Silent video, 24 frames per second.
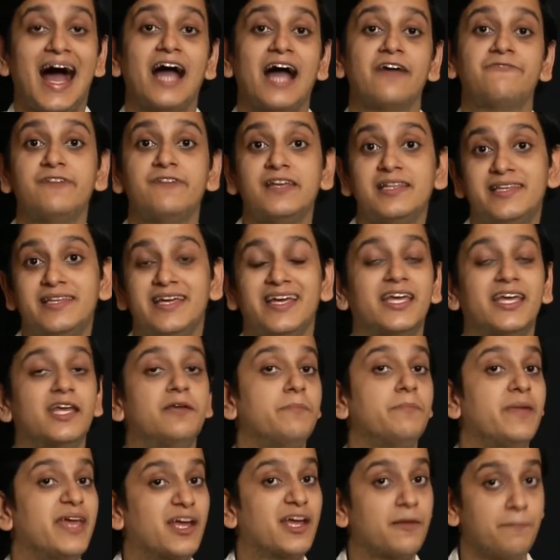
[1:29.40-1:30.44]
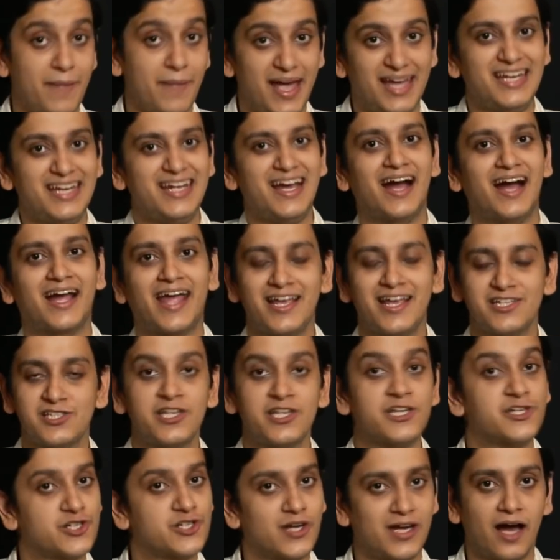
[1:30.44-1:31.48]
I feel they can make merry against
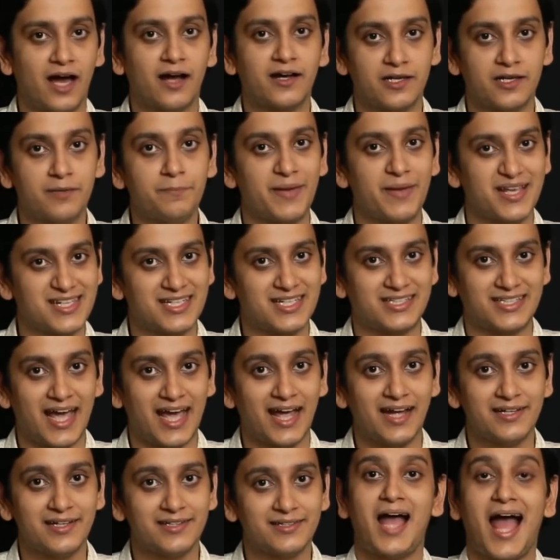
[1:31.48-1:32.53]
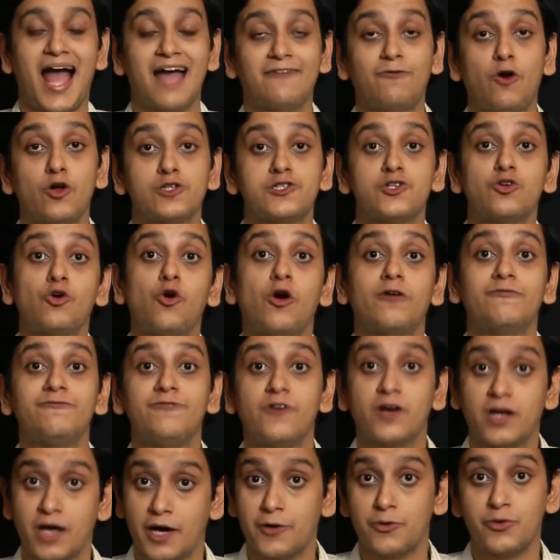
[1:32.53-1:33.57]
the Sri Lankan pace attack. I've also gone
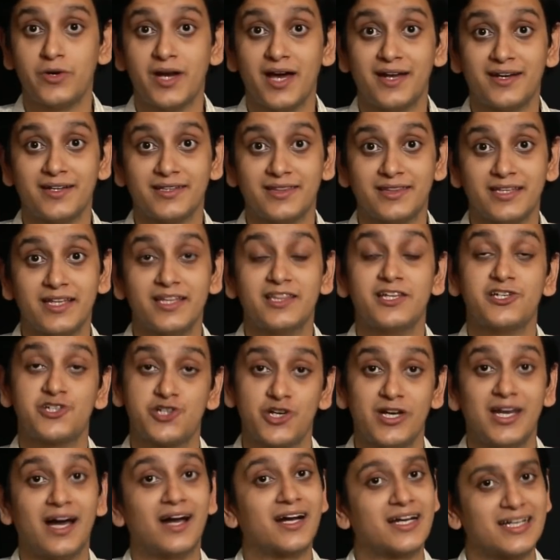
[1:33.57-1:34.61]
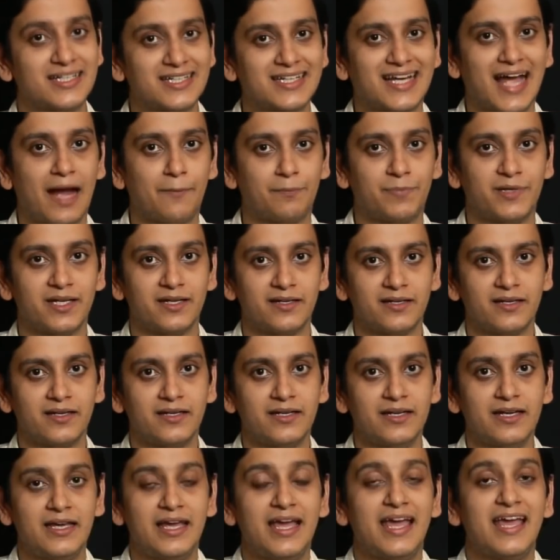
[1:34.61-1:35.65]
for Karunaratne, the Sri Lankan captain.
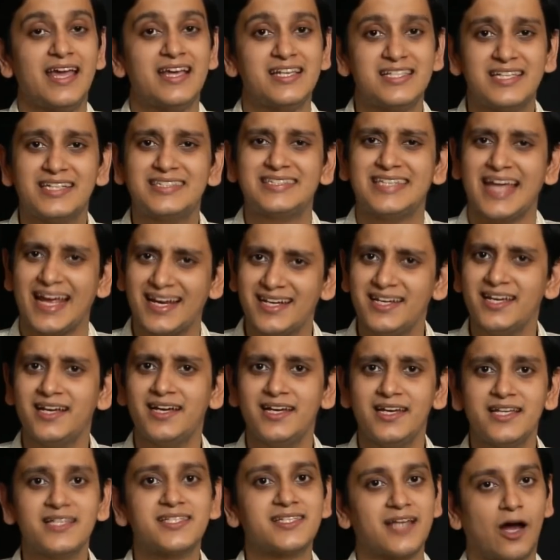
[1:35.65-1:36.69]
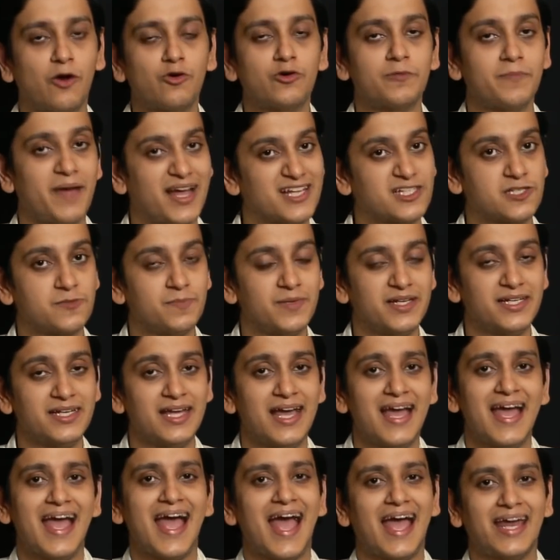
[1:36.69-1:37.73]
He's a technically sound batsman
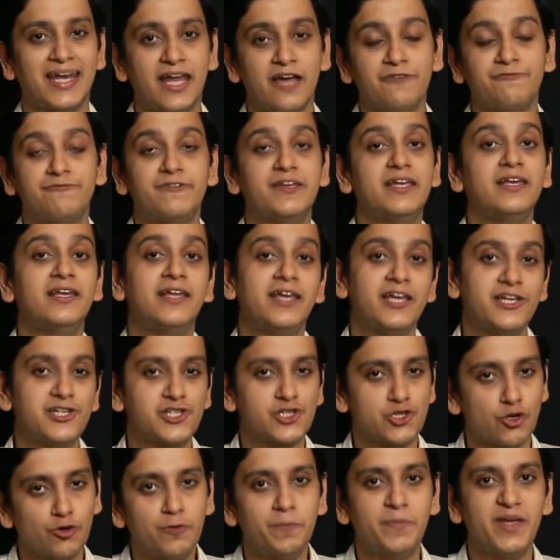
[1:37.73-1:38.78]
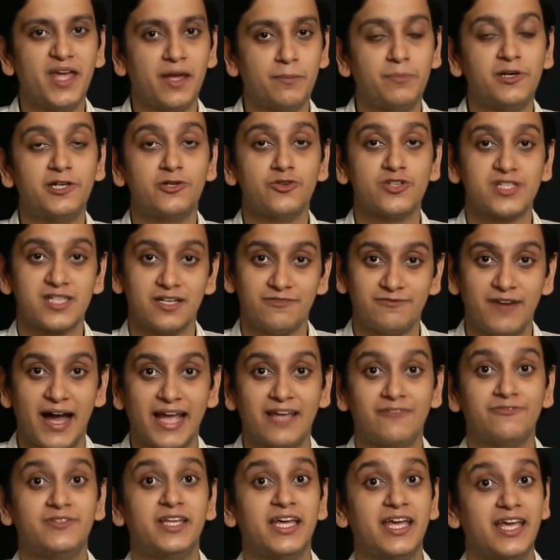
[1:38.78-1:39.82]
and I feel he should be able to
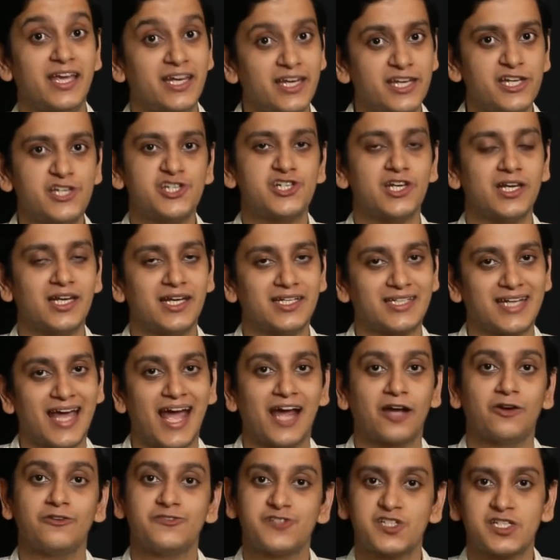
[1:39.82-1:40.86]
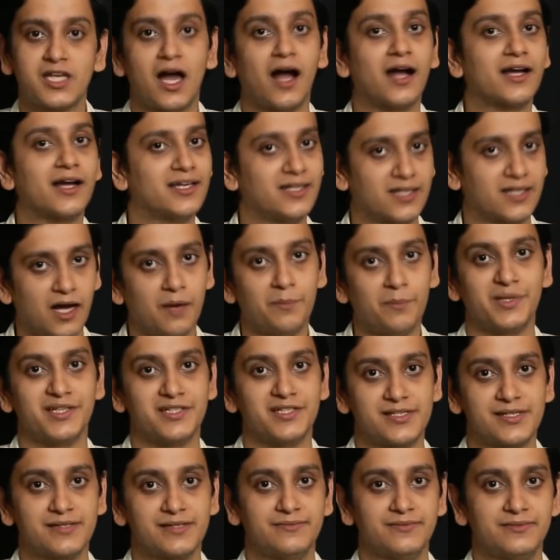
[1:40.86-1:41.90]
survive the initial attack of Stark and
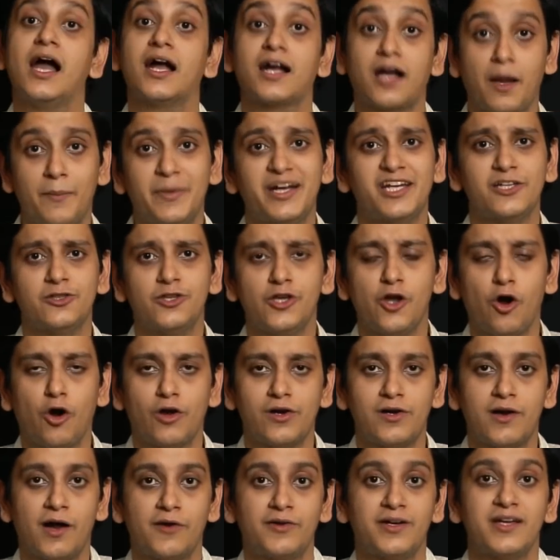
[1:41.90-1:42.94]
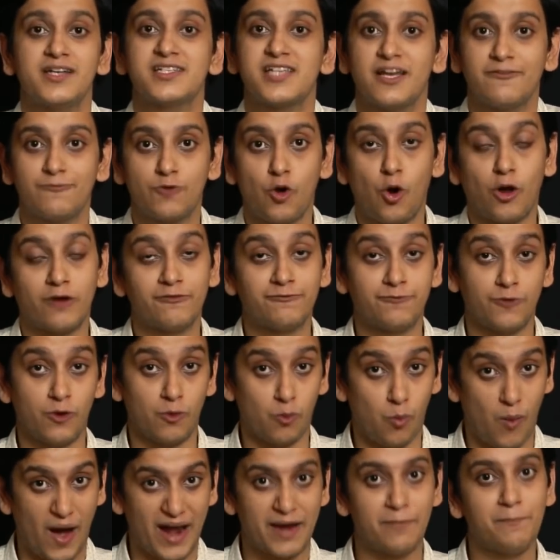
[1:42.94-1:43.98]
Cummins. Coming to the all-rounders, I've gone for
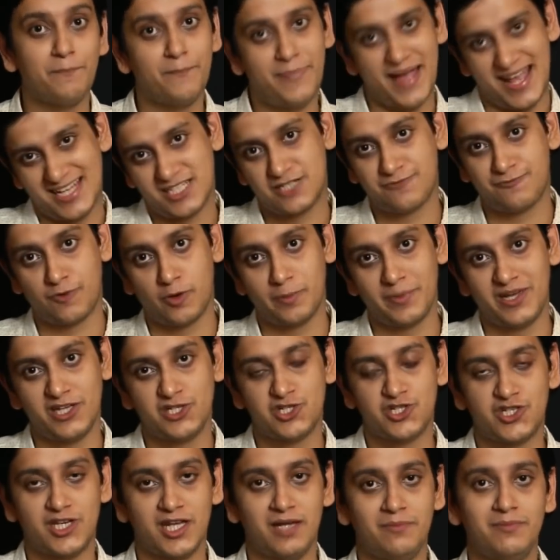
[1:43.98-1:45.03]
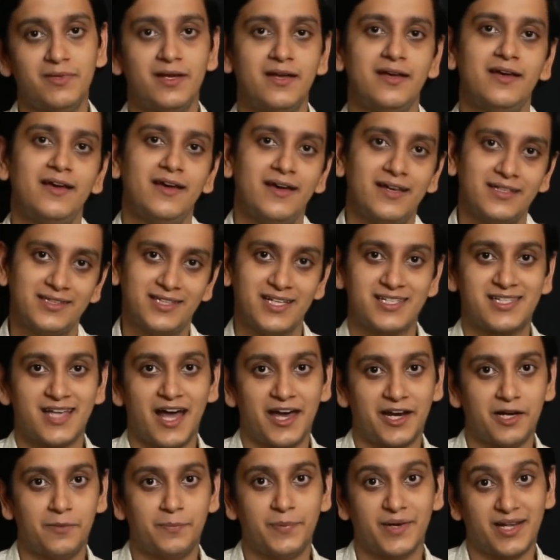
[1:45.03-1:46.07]
one best from each team,
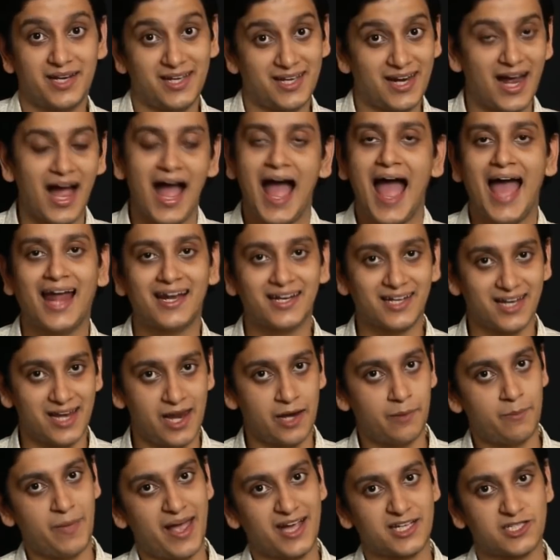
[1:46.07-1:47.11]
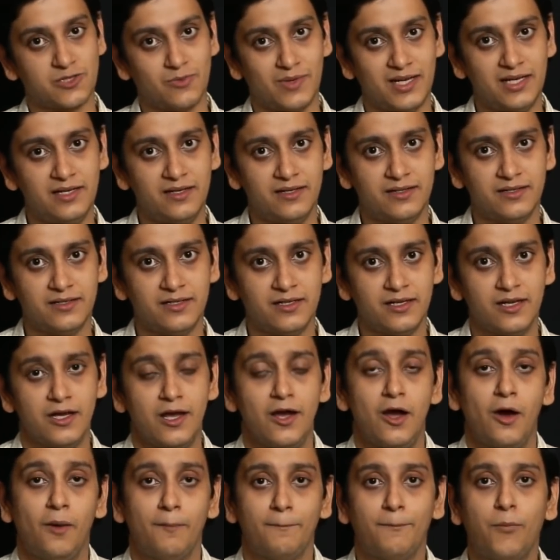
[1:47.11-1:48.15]
Thisara Perera and Glenn Maxwell.
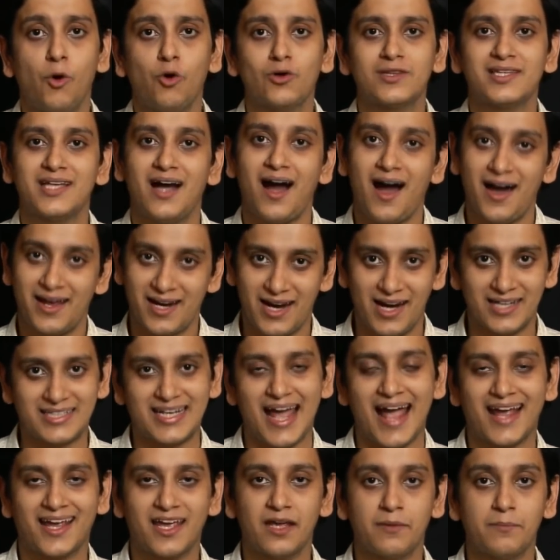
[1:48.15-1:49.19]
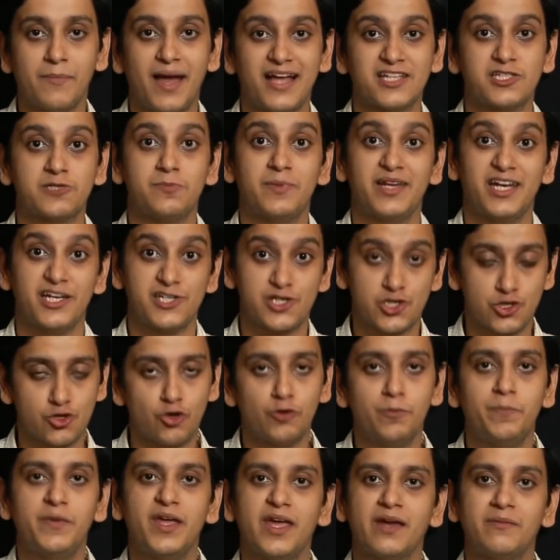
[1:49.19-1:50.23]
Both are attacking batsmen and
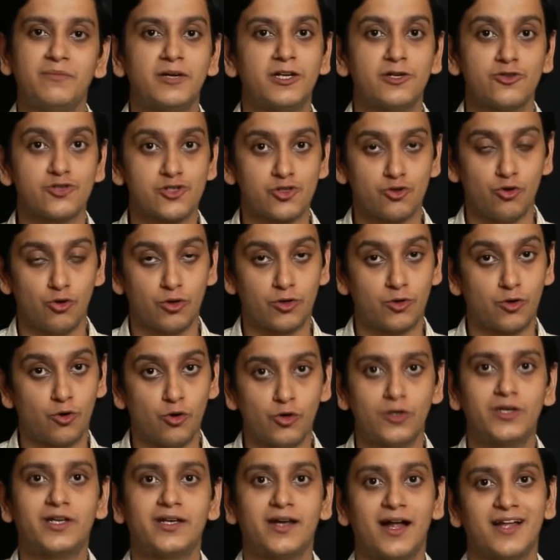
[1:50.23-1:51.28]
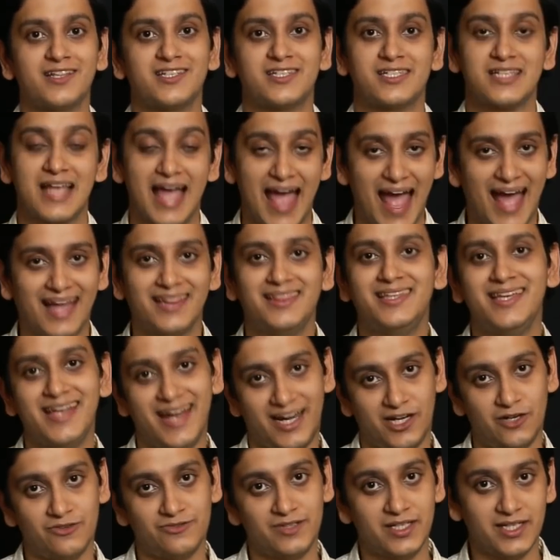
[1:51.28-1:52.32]
should be able to score good runs at the
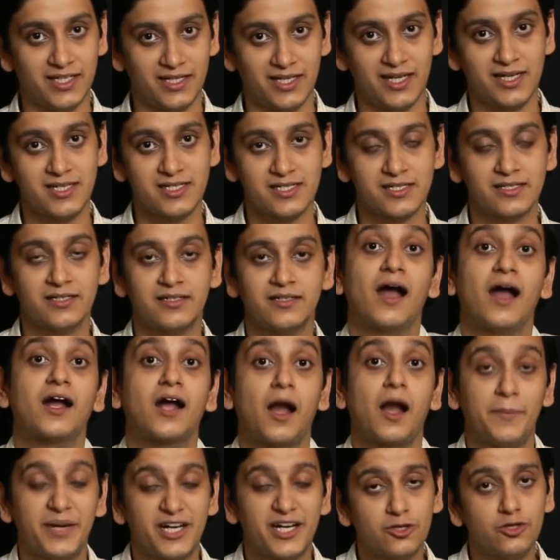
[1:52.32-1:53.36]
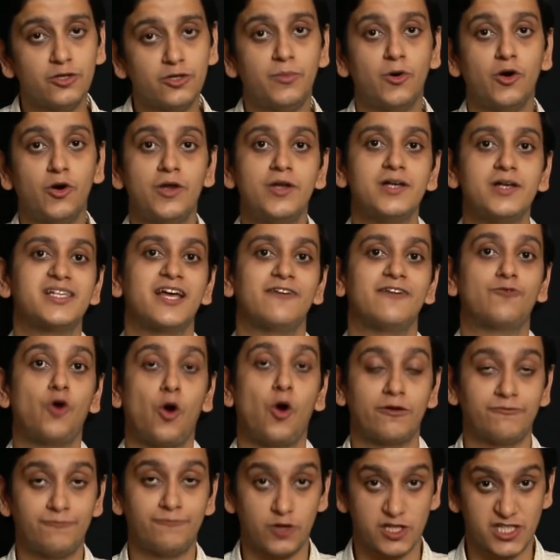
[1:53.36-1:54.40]
end of the innings. Coming to the bowlers, I've
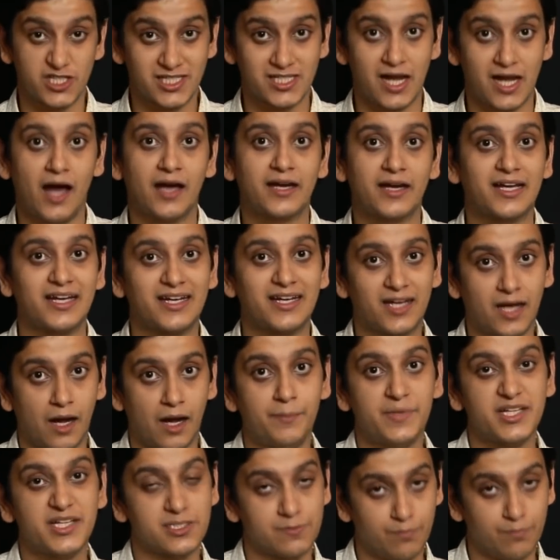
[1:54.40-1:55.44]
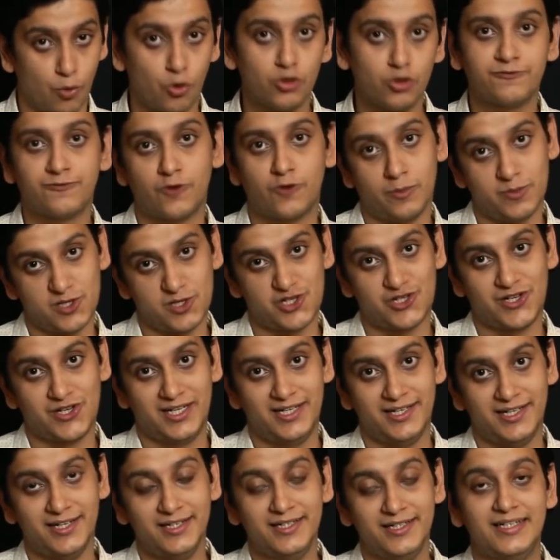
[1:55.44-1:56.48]
gone for Stark and Cummins, both from
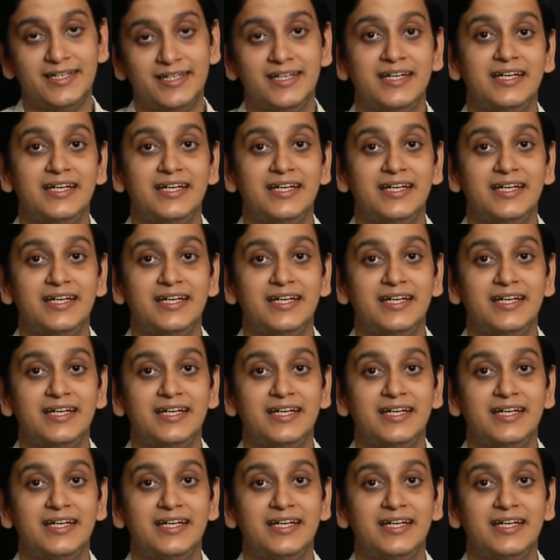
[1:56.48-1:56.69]
Australia.